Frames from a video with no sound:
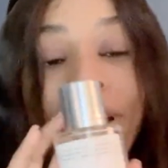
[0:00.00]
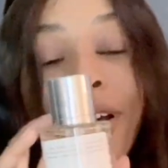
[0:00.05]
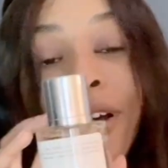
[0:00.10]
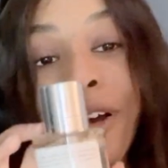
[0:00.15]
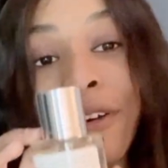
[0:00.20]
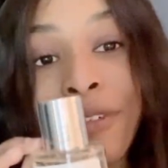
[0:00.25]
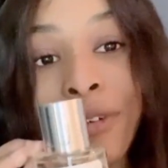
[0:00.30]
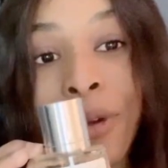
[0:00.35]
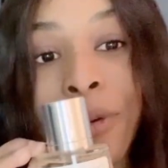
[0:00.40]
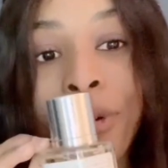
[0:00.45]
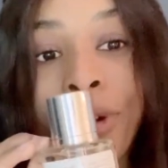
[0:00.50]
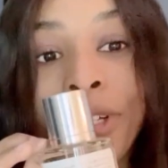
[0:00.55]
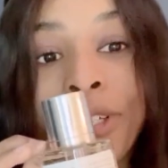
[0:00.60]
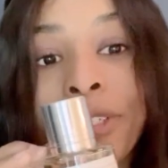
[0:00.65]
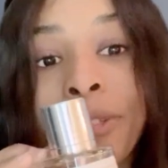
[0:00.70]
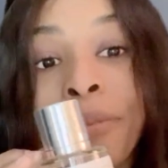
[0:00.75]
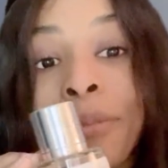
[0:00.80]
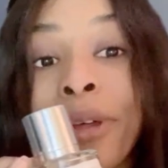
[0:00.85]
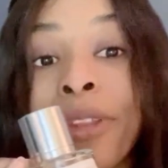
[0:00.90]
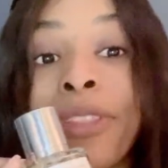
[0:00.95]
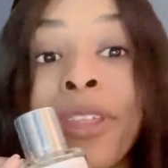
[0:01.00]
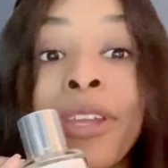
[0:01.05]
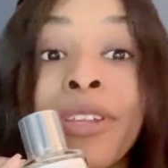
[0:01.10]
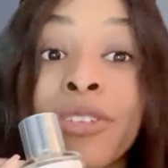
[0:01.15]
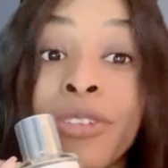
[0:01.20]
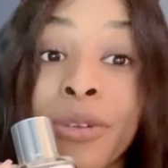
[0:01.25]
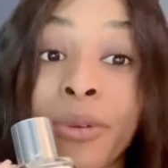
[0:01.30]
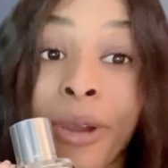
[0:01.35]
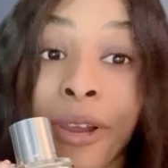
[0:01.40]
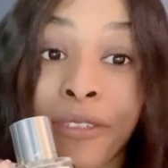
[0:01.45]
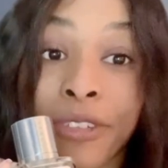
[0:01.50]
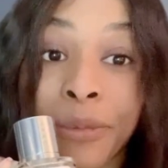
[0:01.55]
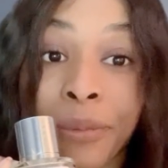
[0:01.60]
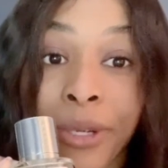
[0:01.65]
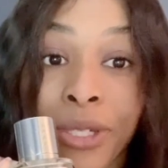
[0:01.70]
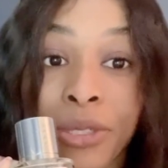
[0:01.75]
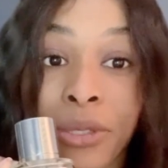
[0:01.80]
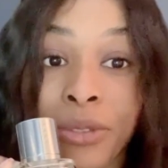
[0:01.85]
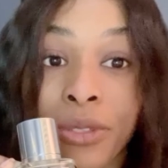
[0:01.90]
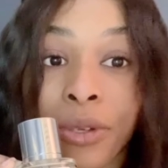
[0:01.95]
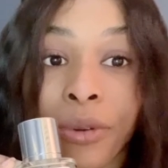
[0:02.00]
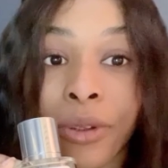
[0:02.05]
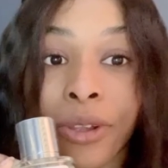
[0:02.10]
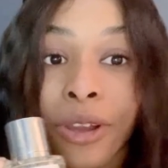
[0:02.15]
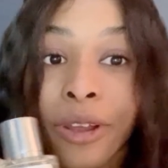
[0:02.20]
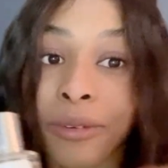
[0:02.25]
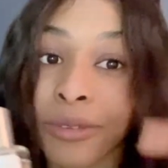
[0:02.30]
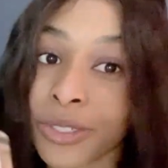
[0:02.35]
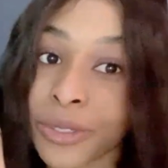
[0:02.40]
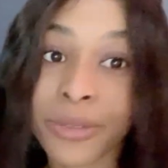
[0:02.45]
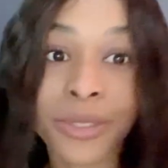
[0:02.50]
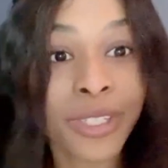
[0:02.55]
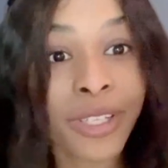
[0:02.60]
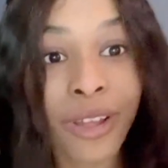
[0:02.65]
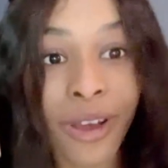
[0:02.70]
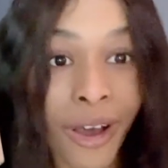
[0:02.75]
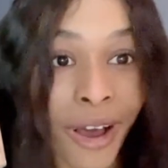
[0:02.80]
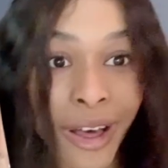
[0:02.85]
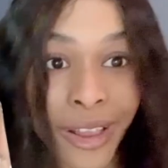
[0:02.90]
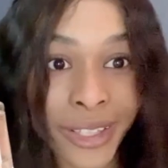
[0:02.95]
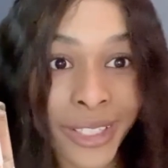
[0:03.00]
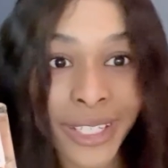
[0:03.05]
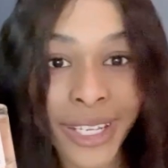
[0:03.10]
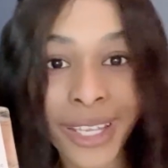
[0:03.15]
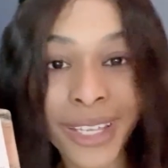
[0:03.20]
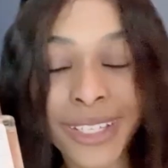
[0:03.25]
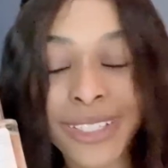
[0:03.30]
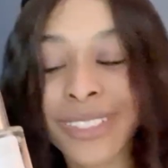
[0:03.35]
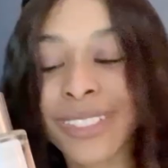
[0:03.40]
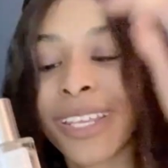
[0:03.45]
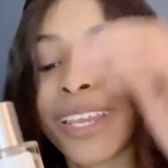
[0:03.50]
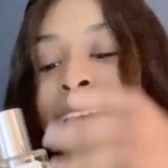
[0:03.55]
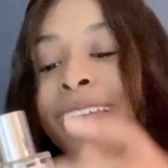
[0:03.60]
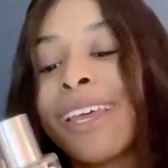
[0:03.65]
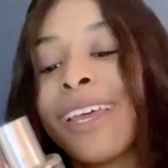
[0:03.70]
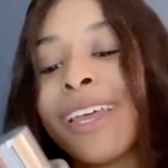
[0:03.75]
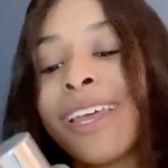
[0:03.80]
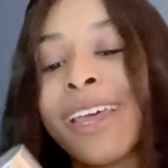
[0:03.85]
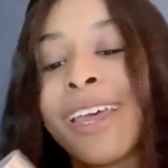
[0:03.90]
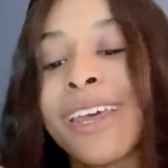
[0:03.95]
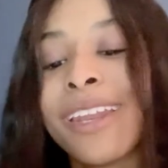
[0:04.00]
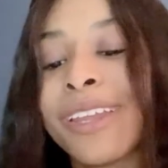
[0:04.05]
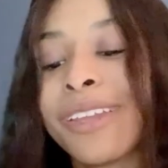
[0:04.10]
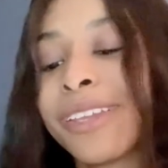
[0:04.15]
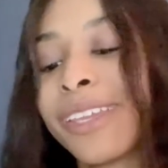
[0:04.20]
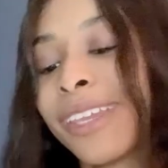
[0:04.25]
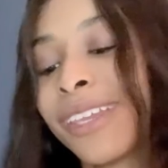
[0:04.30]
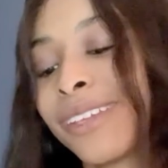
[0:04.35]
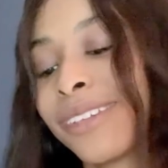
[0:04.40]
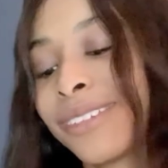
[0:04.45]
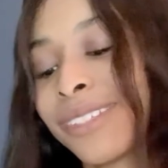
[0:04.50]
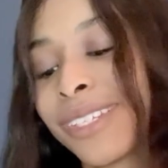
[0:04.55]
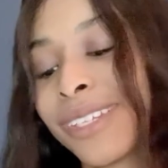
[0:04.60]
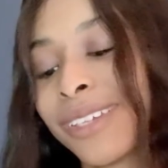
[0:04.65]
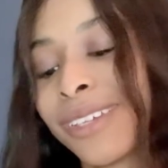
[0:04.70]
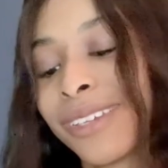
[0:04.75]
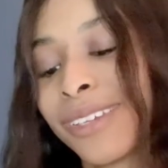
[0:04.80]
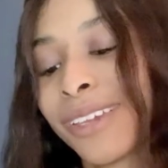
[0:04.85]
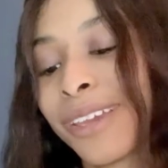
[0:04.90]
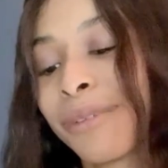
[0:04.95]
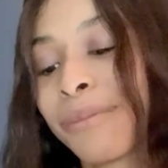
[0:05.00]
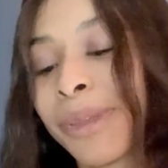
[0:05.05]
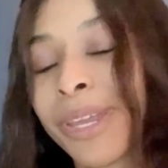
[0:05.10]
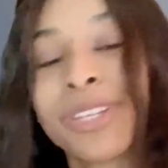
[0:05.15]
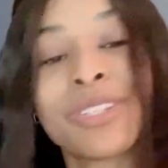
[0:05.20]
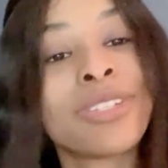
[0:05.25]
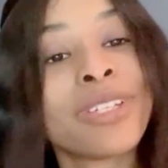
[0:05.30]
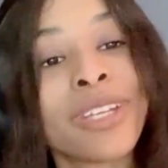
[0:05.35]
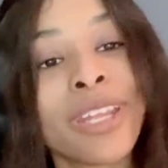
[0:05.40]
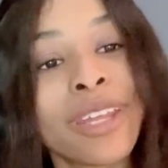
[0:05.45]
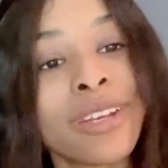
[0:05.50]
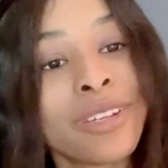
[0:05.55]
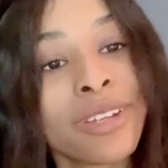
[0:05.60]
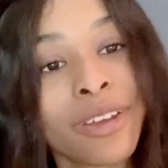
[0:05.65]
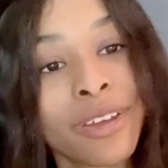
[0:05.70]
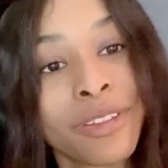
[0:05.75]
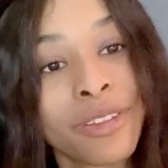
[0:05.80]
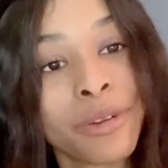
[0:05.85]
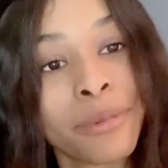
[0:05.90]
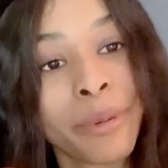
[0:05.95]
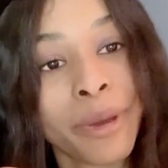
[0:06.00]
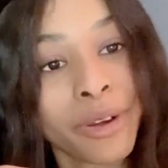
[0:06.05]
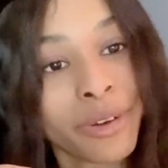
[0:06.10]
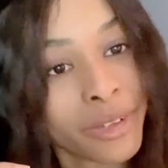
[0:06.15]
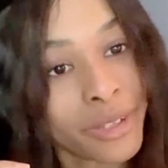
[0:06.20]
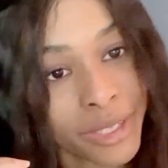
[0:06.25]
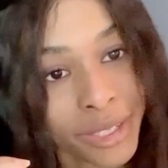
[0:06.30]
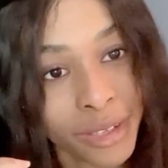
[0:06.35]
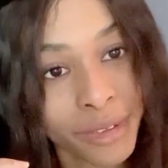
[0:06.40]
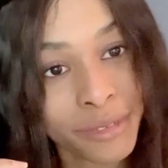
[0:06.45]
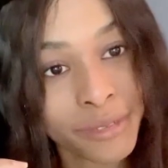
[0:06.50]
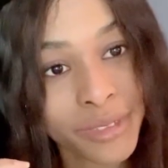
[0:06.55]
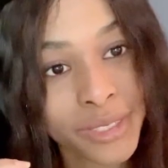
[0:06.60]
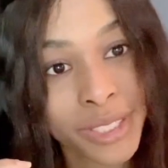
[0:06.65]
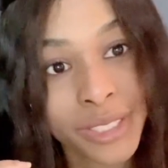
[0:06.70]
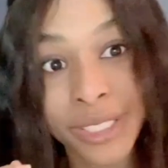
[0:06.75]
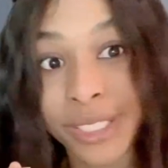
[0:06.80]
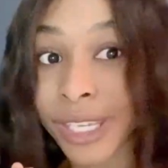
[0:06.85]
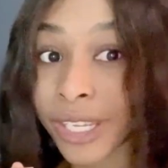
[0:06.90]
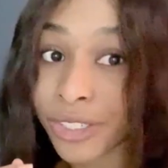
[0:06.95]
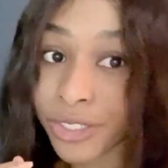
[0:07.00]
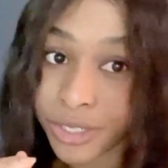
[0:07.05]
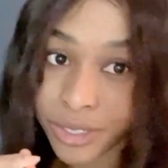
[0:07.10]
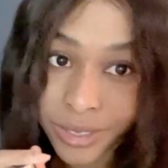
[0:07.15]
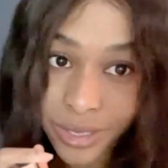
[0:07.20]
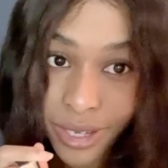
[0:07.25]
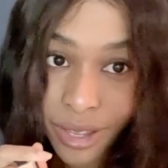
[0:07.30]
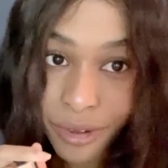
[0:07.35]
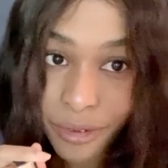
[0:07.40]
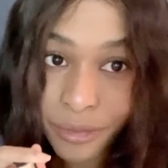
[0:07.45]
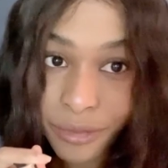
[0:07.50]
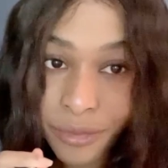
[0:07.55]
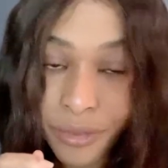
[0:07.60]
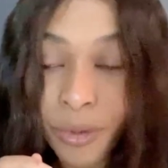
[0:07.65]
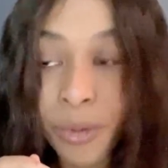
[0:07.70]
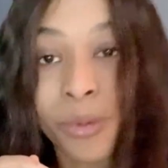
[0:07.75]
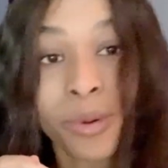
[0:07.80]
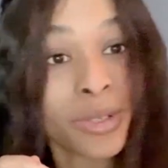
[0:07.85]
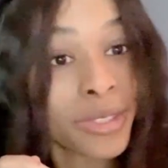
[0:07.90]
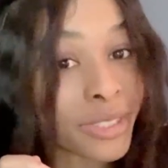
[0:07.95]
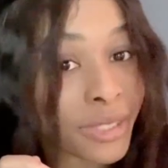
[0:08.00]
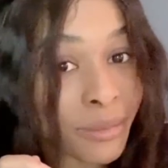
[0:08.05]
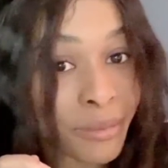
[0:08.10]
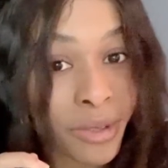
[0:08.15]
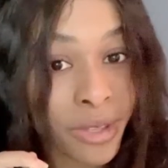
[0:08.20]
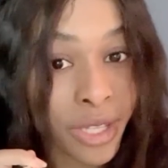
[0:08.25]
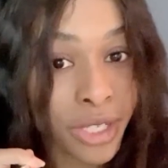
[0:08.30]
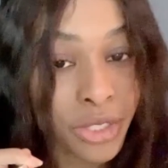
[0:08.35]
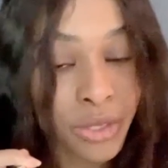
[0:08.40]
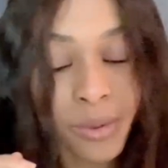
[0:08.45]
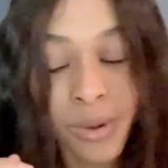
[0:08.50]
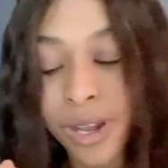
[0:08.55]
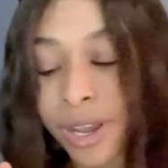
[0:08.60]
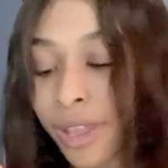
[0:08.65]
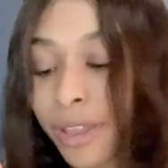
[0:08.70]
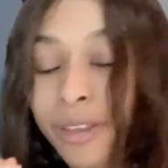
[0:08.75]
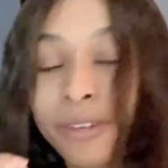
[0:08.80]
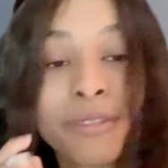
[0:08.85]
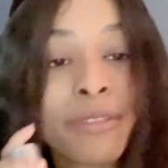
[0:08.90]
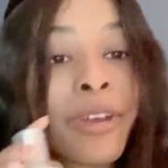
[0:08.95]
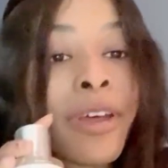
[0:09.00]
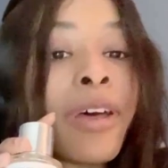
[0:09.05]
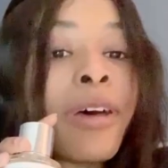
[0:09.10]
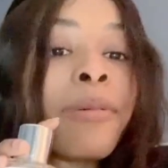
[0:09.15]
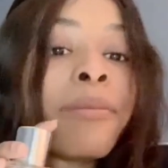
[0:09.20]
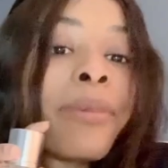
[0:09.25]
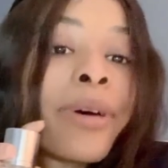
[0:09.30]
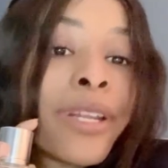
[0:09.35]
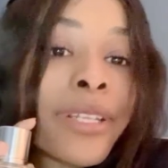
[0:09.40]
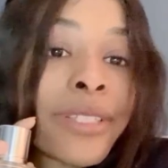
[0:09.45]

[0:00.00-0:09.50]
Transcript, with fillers: of course, but they do have specials going on due to the holidays. And I can't imagine any other better gift to get yourself or someone that you love but a